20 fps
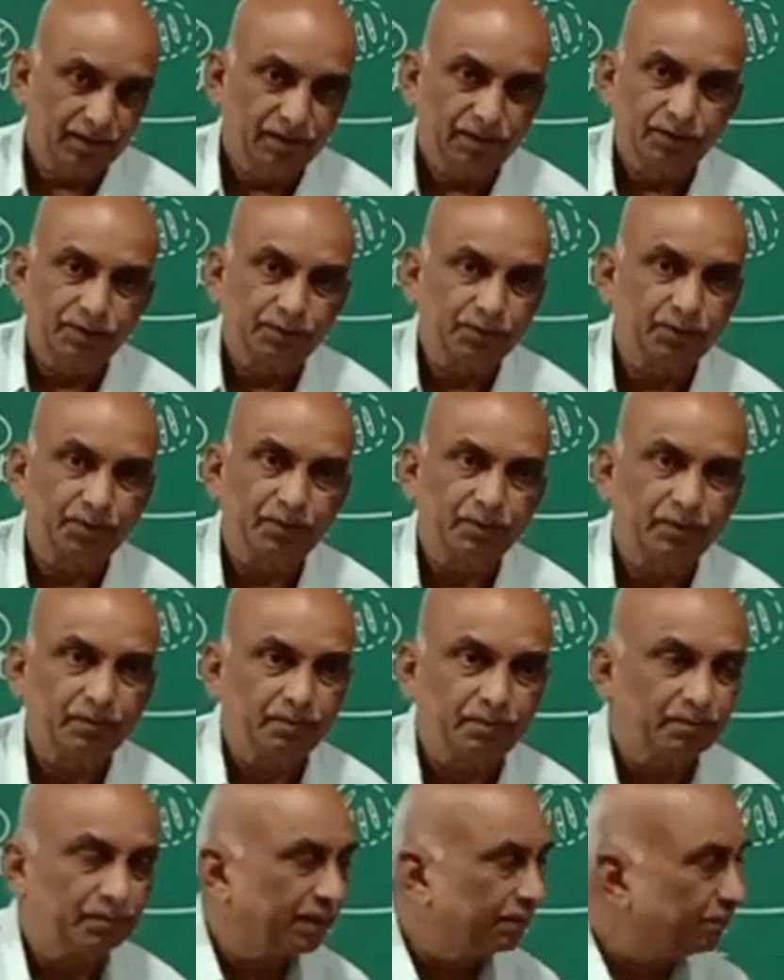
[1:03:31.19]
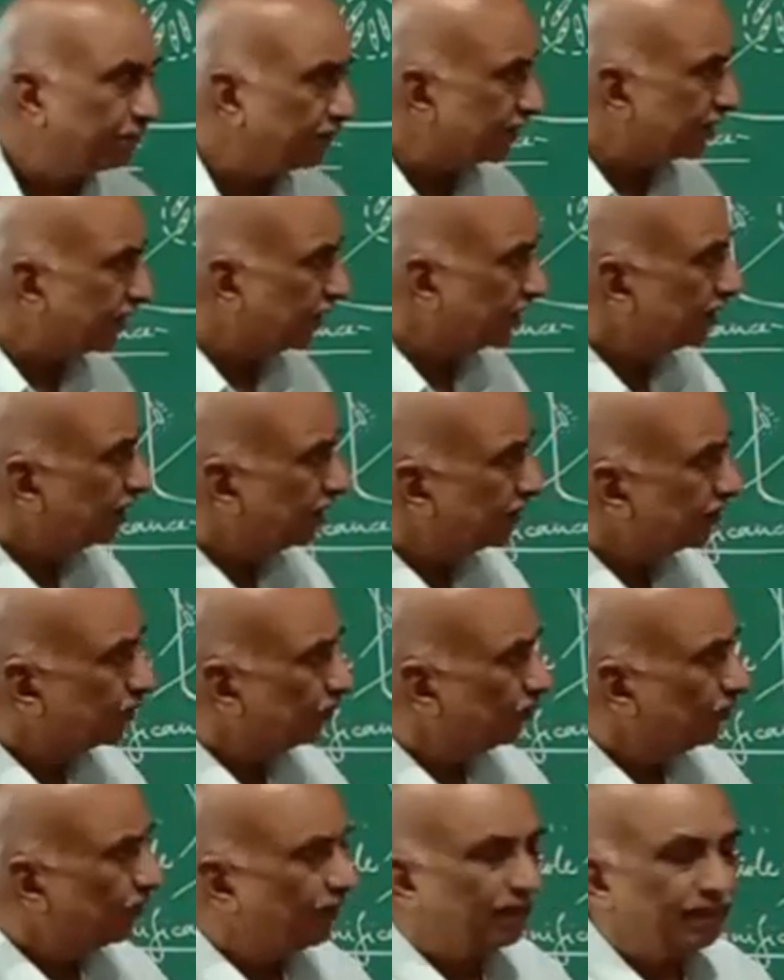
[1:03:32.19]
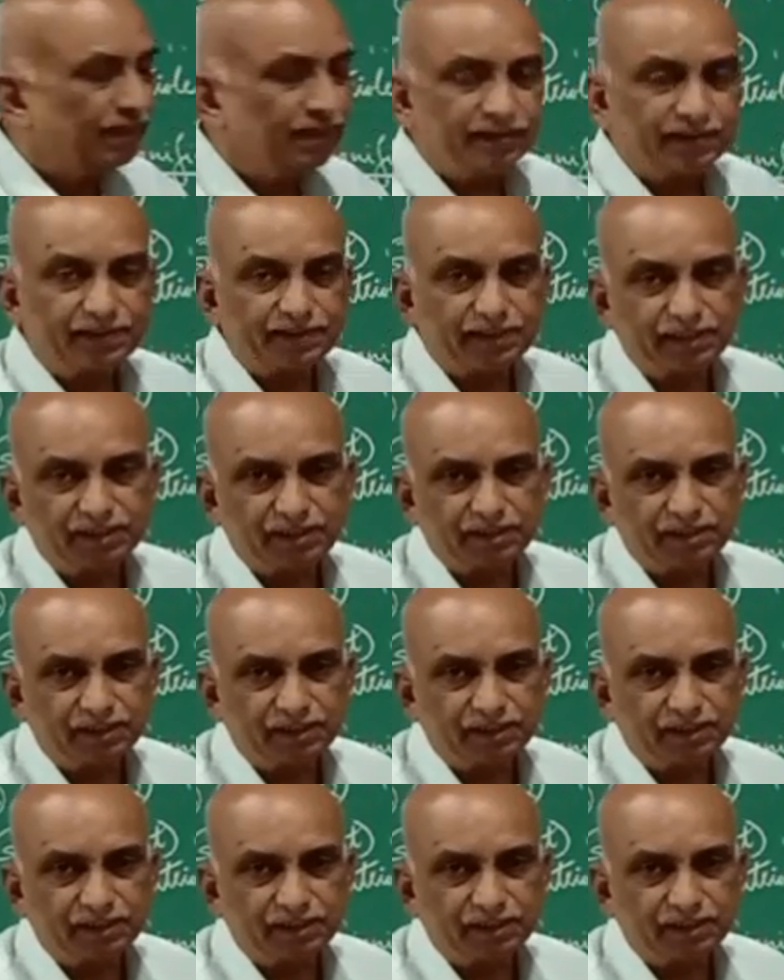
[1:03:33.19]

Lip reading: So by mistake there is no any such